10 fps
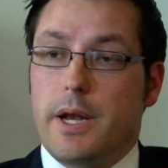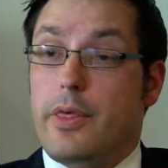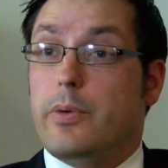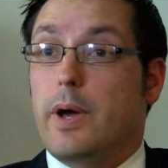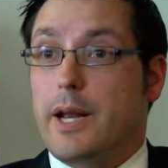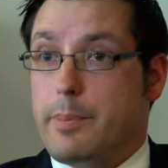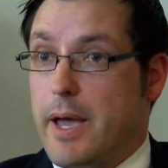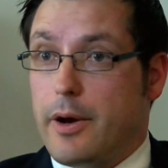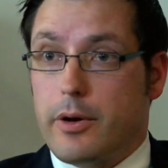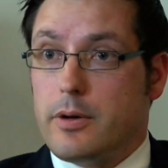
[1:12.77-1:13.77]
in a threatening
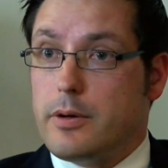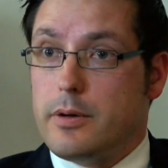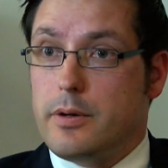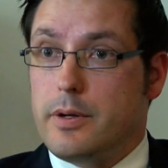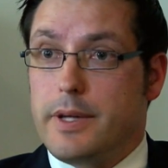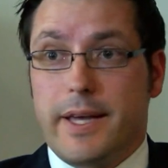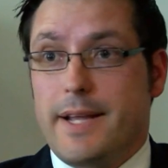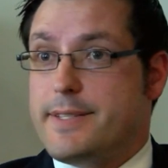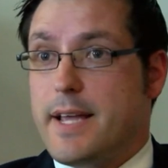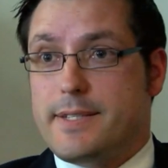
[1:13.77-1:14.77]
manner.
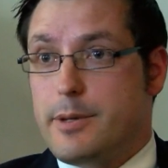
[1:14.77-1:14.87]
It's that